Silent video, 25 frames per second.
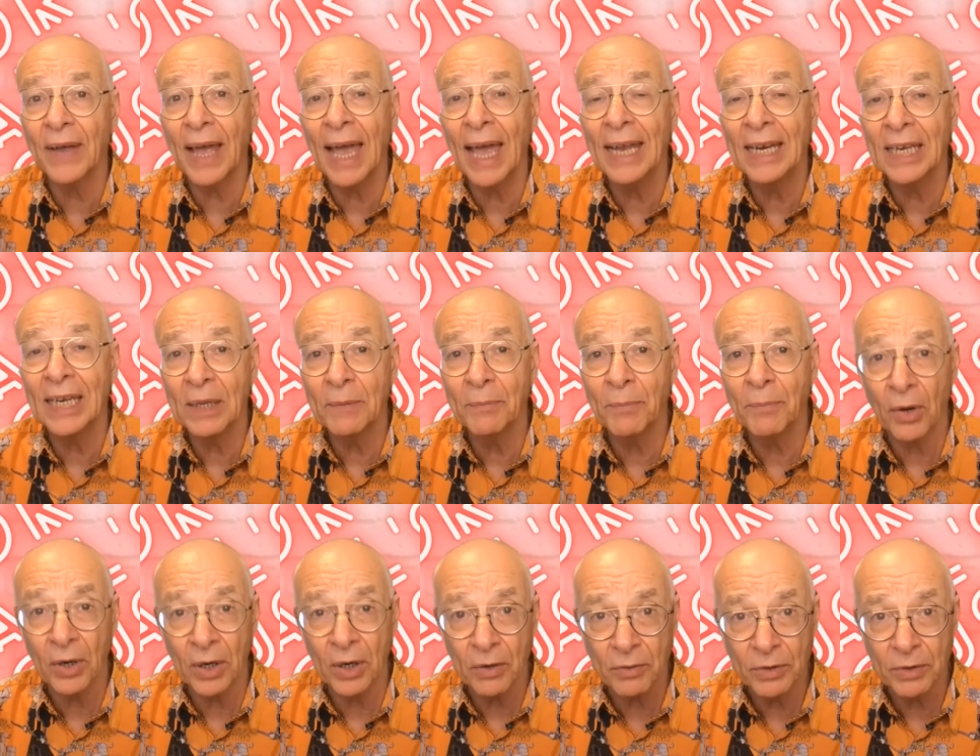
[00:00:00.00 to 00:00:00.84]

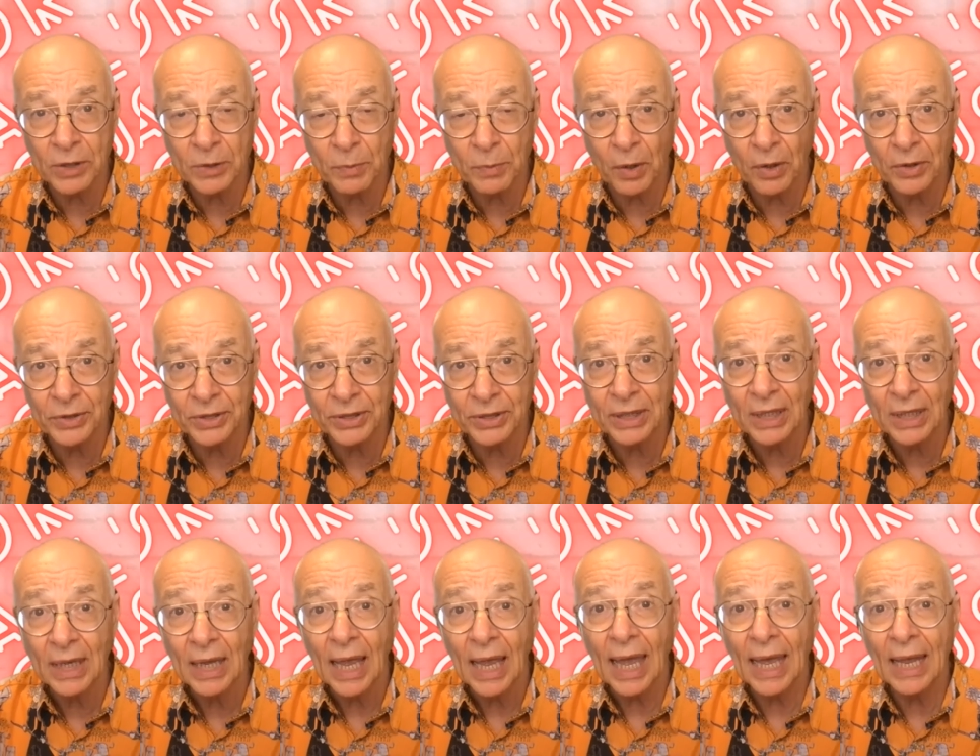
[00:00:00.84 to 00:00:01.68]
antibody response
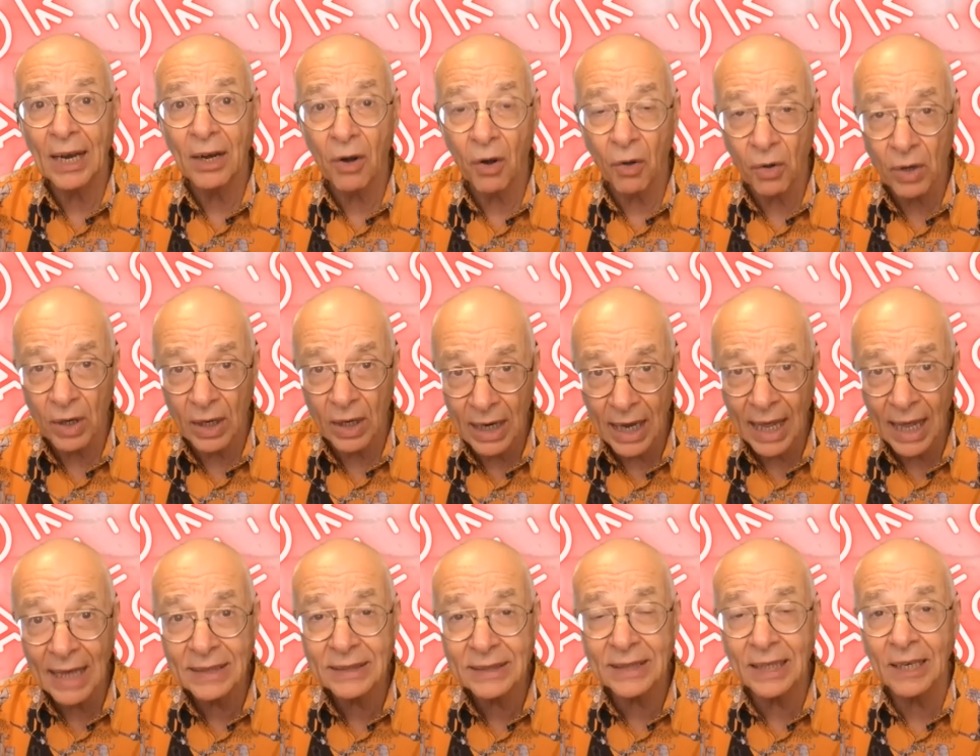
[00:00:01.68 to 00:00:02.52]
and longer
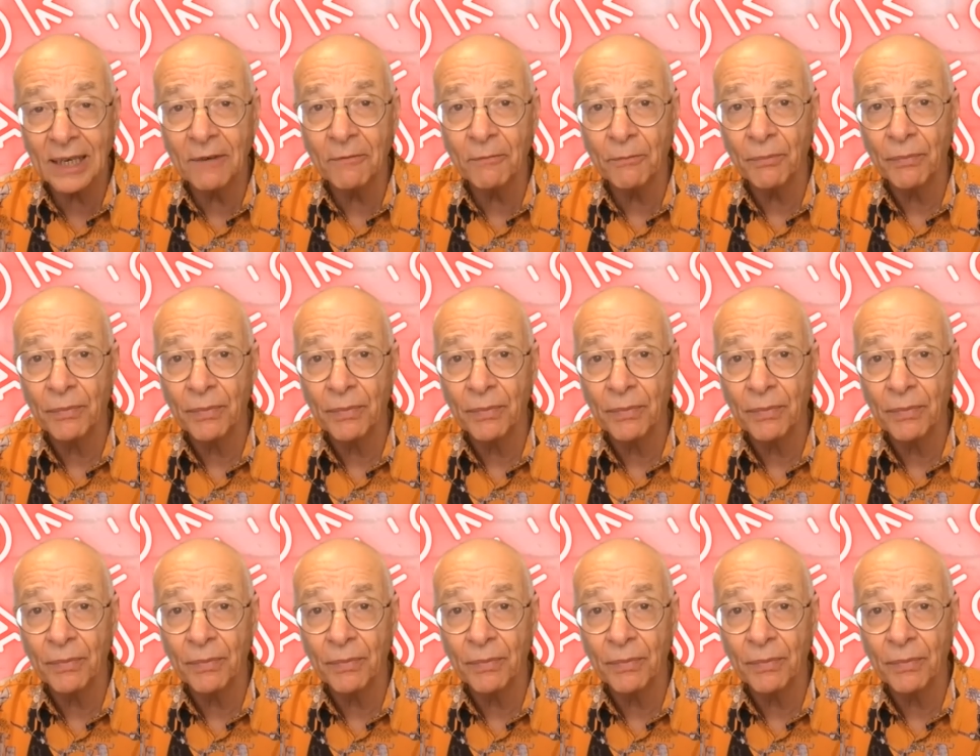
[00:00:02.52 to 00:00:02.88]
lasting